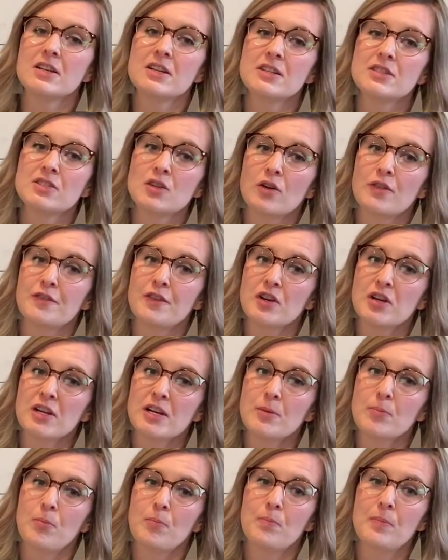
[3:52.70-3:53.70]
So if you're
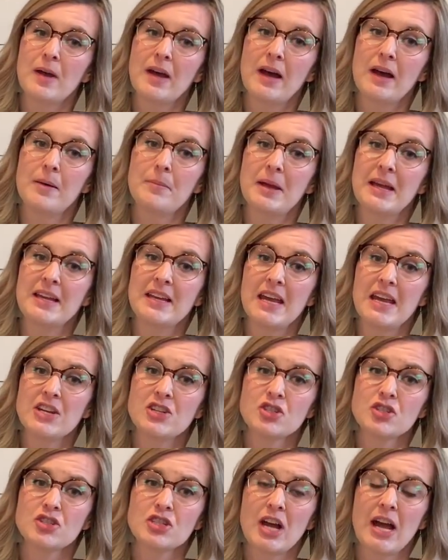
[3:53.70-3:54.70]
going to engage
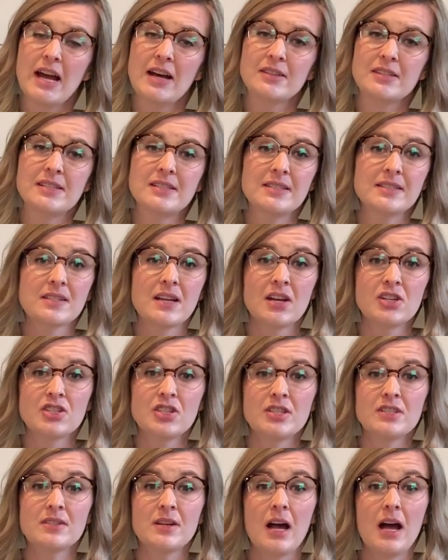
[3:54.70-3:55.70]
your child in
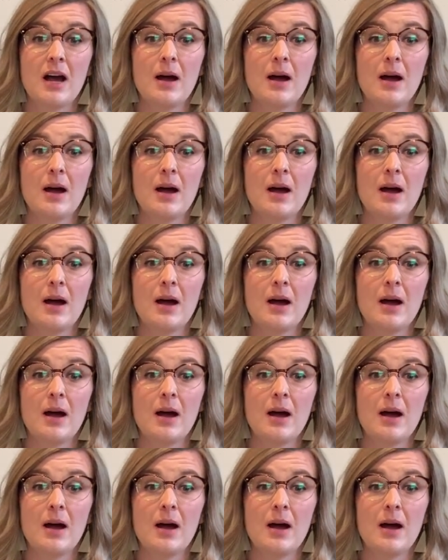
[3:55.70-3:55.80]
discussions